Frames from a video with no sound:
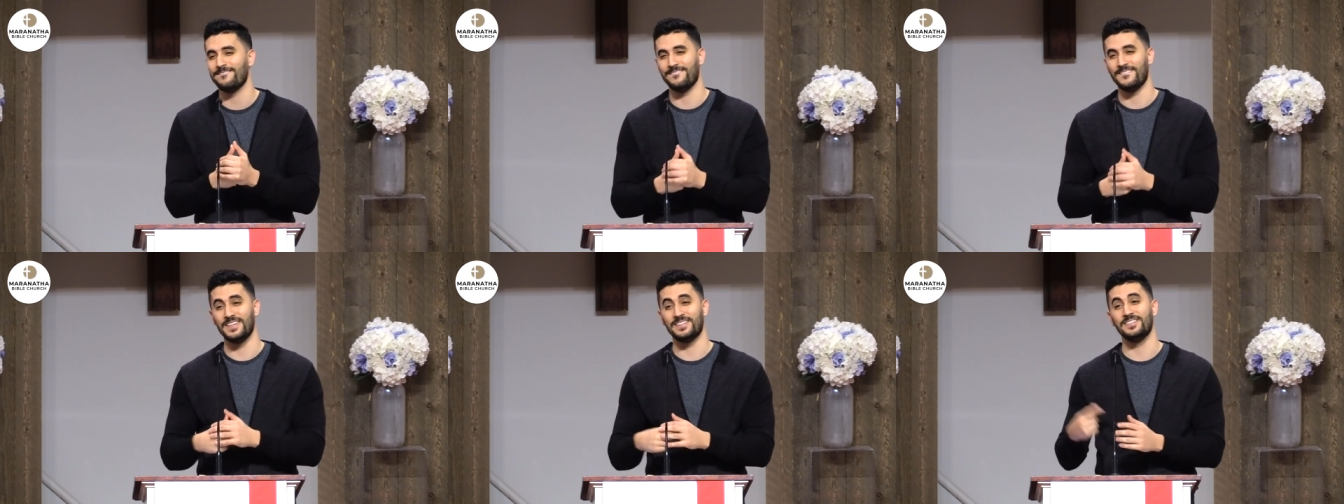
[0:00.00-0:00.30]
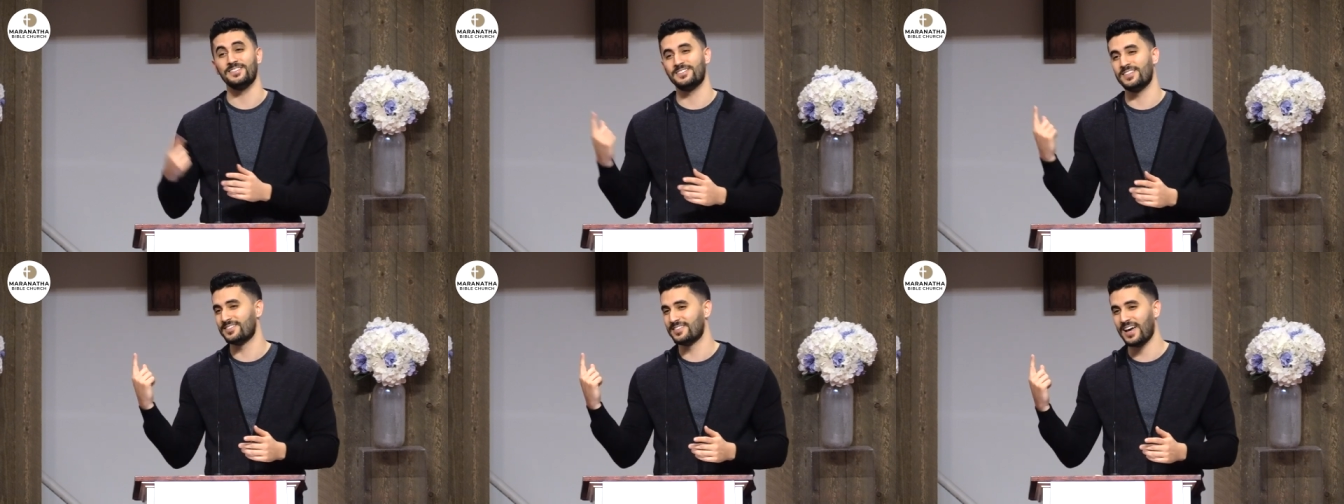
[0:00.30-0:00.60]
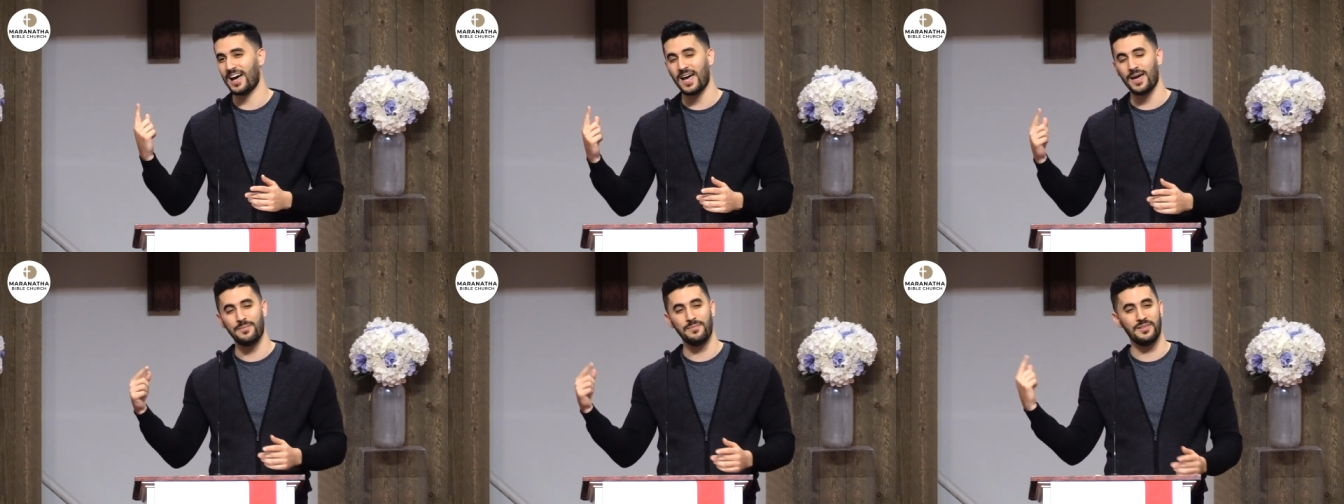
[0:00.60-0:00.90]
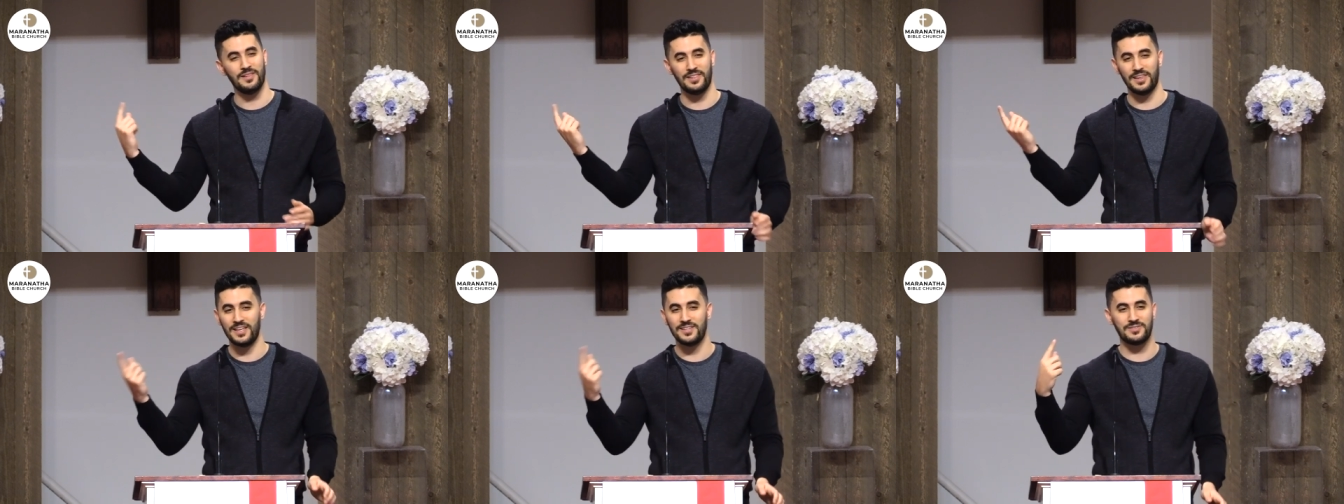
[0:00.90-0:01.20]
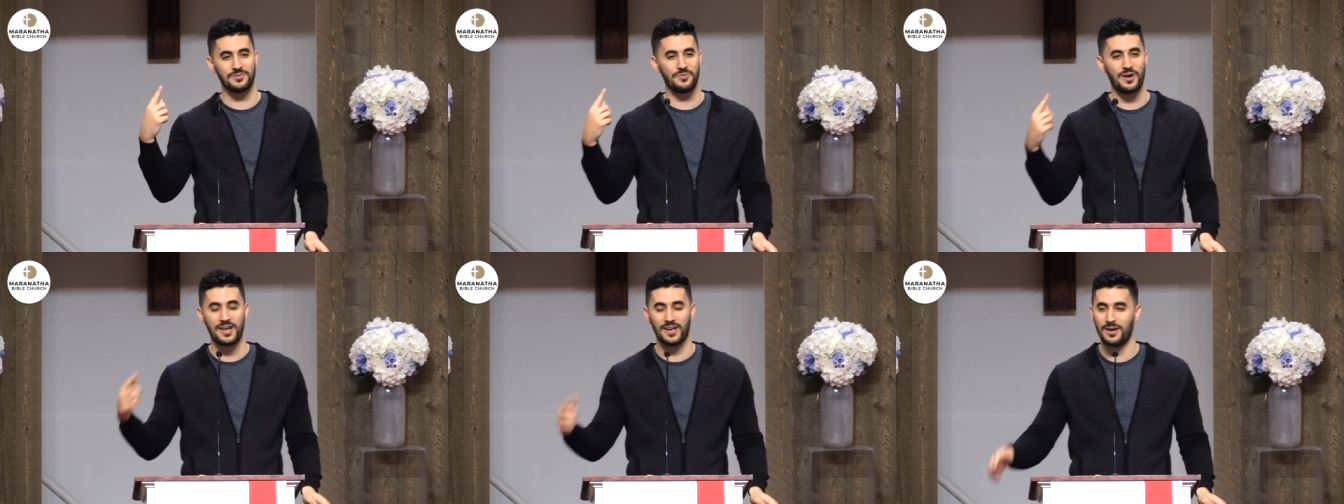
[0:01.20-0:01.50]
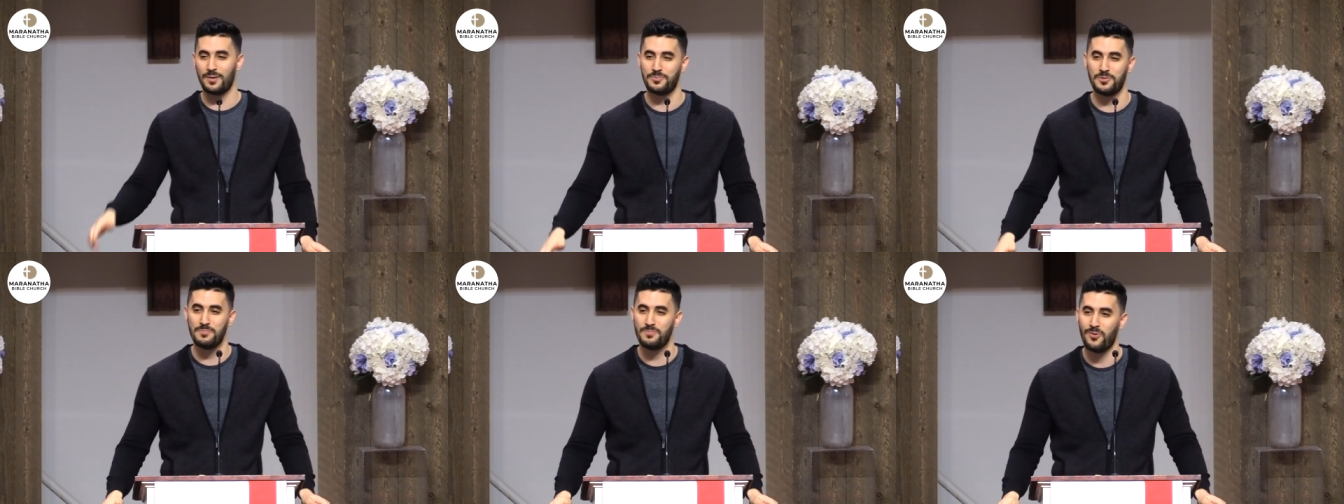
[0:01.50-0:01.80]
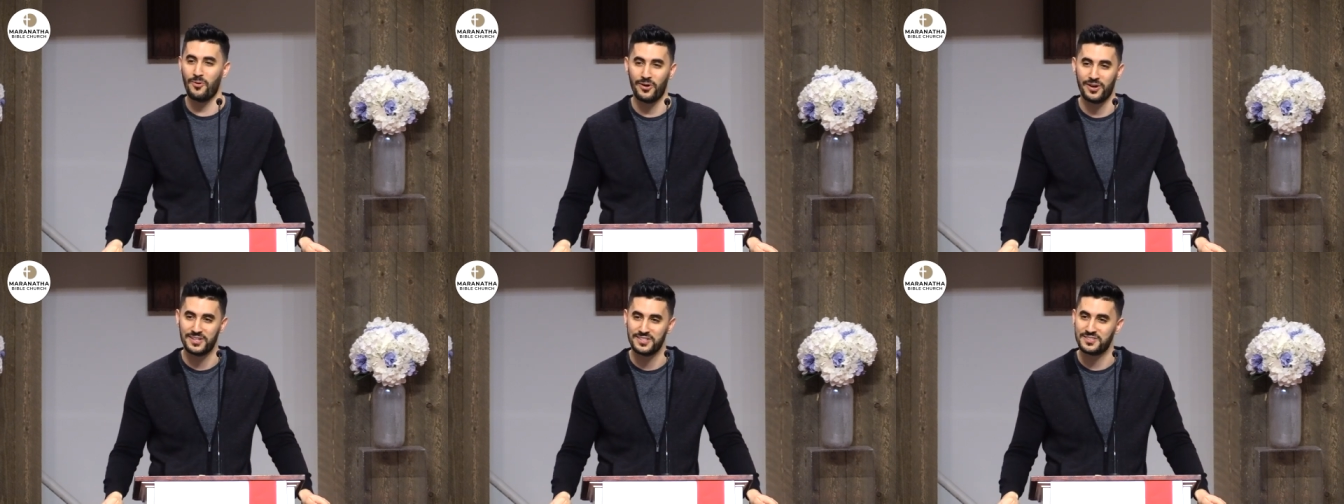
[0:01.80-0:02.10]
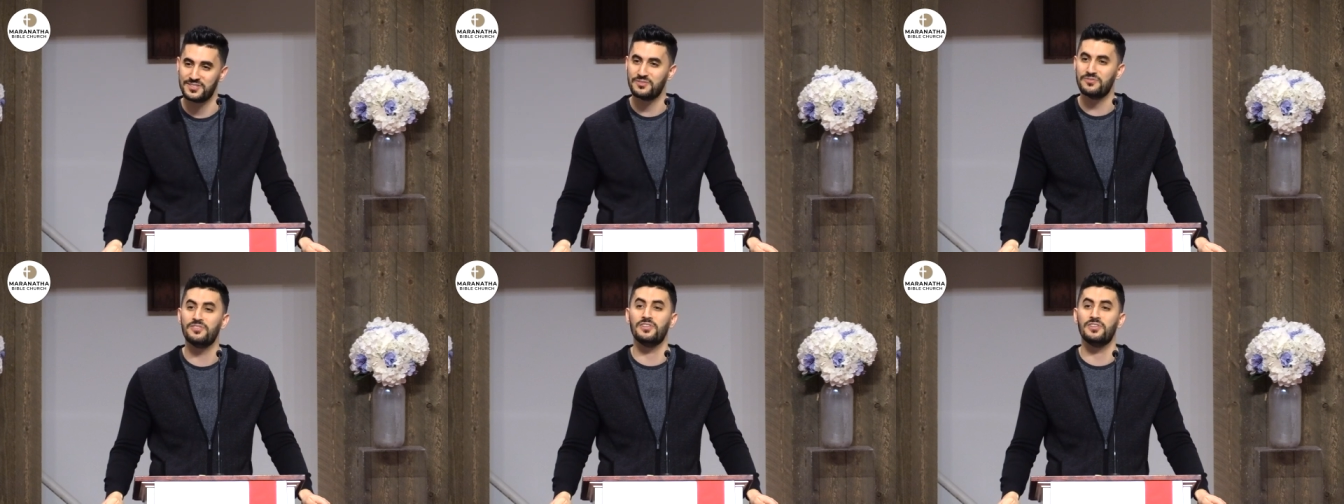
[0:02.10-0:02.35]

this is the time, let's rank up the boys.